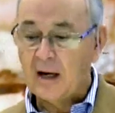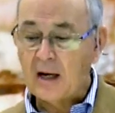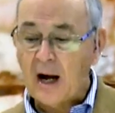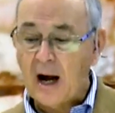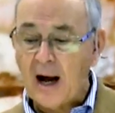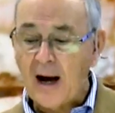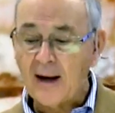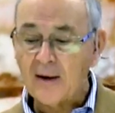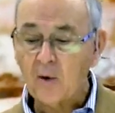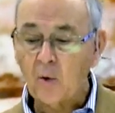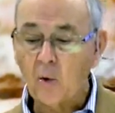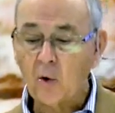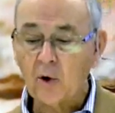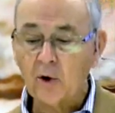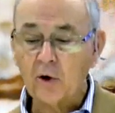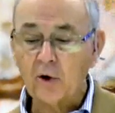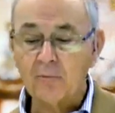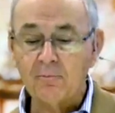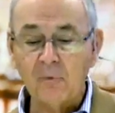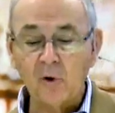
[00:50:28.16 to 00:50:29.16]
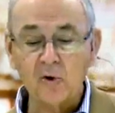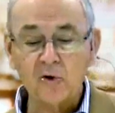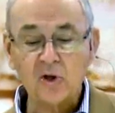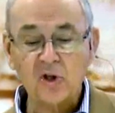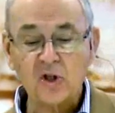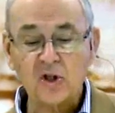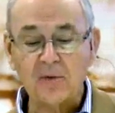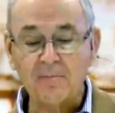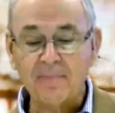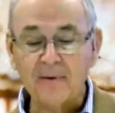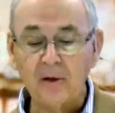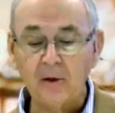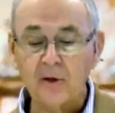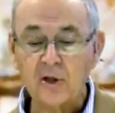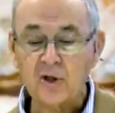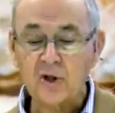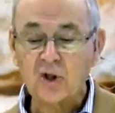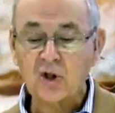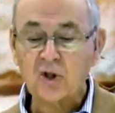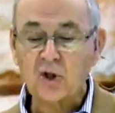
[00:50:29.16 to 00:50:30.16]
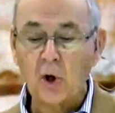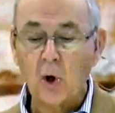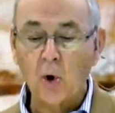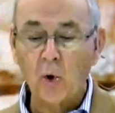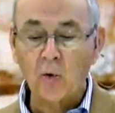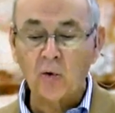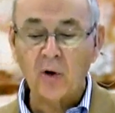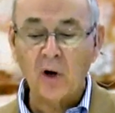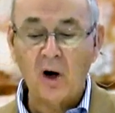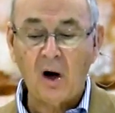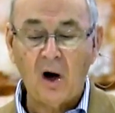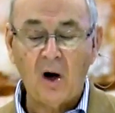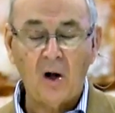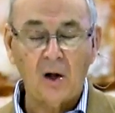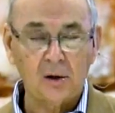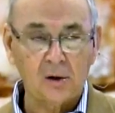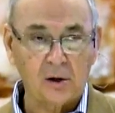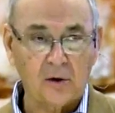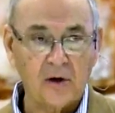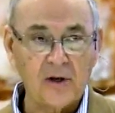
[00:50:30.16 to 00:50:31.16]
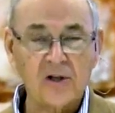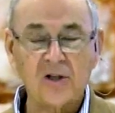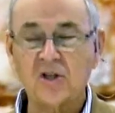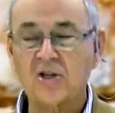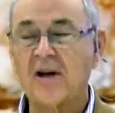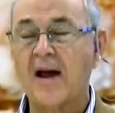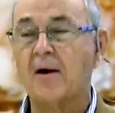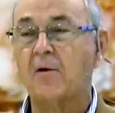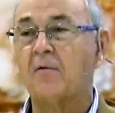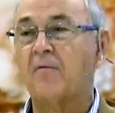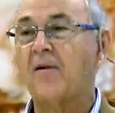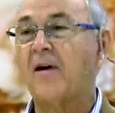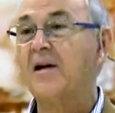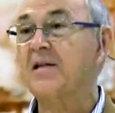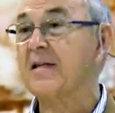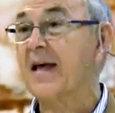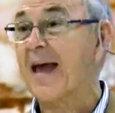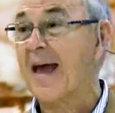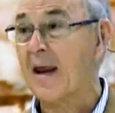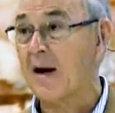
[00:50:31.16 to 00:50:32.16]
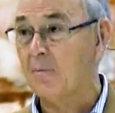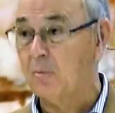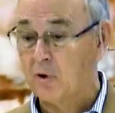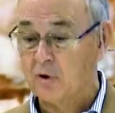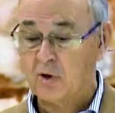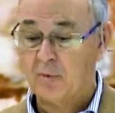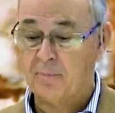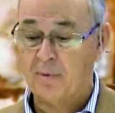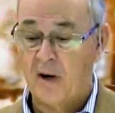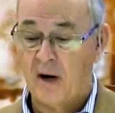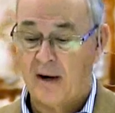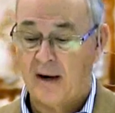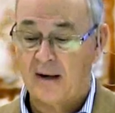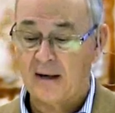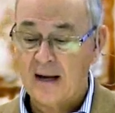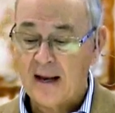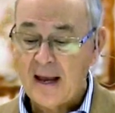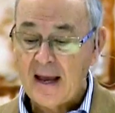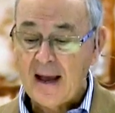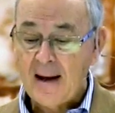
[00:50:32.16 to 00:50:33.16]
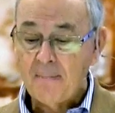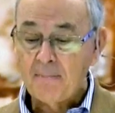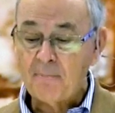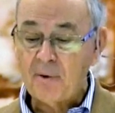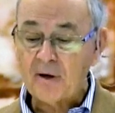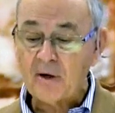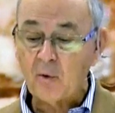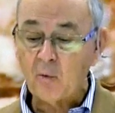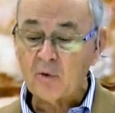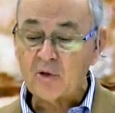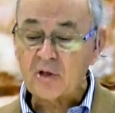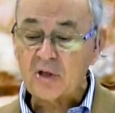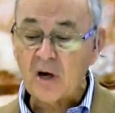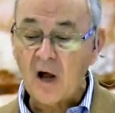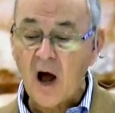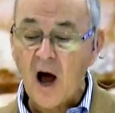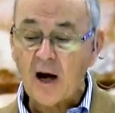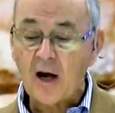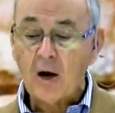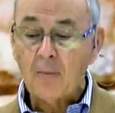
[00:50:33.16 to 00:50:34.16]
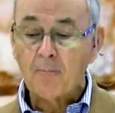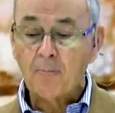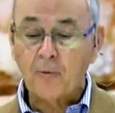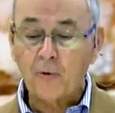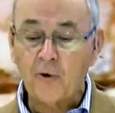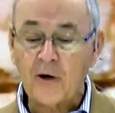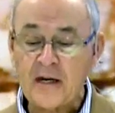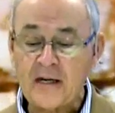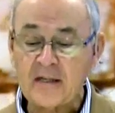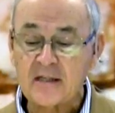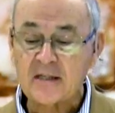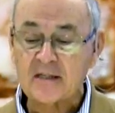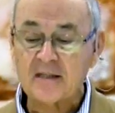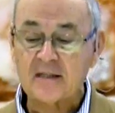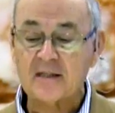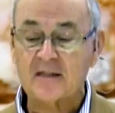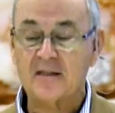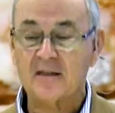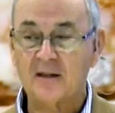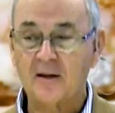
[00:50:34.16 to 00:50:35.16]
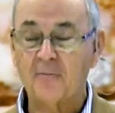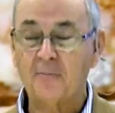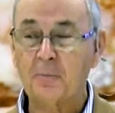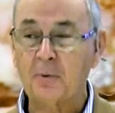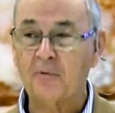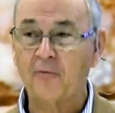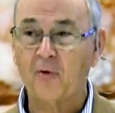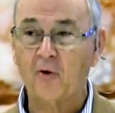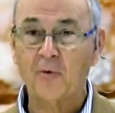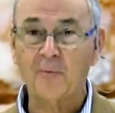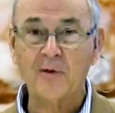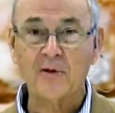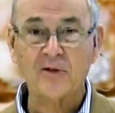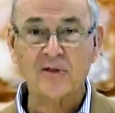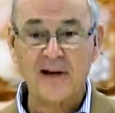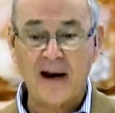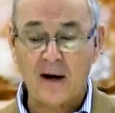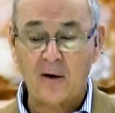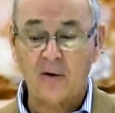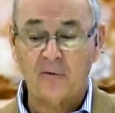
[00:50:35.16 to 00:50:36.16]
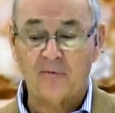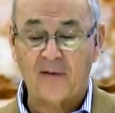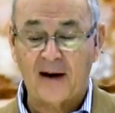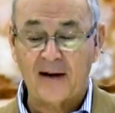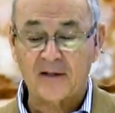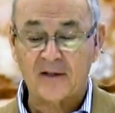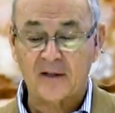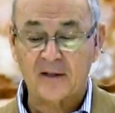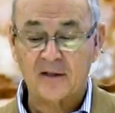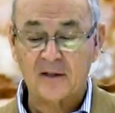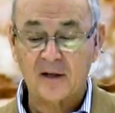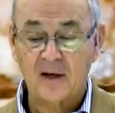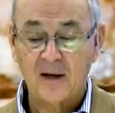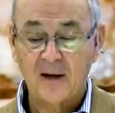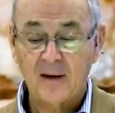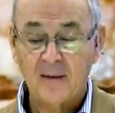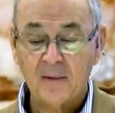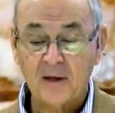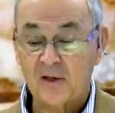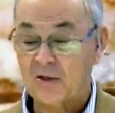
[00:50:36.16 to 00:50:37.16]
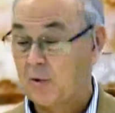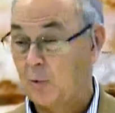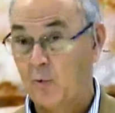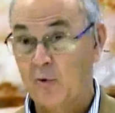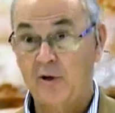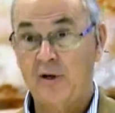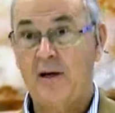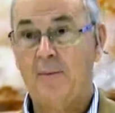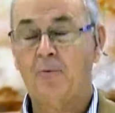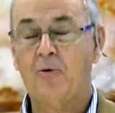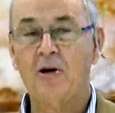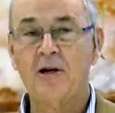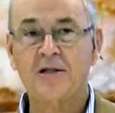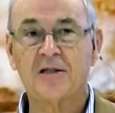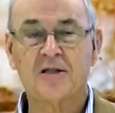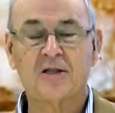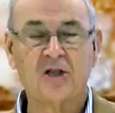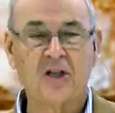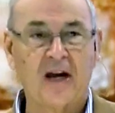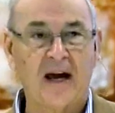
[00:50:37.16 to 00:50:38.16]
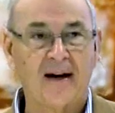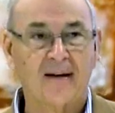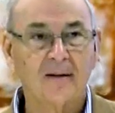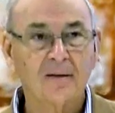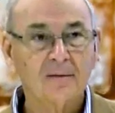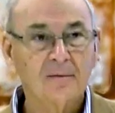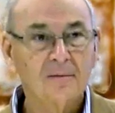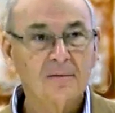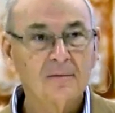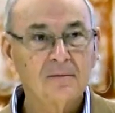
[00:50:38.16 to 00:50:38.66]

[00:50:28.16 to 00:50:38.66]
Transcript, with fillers: God ordered Moses to build a stone altar and to sacrifice animals upon it. But it was not priests that performed those sacrifices, because there weren't any priests yet.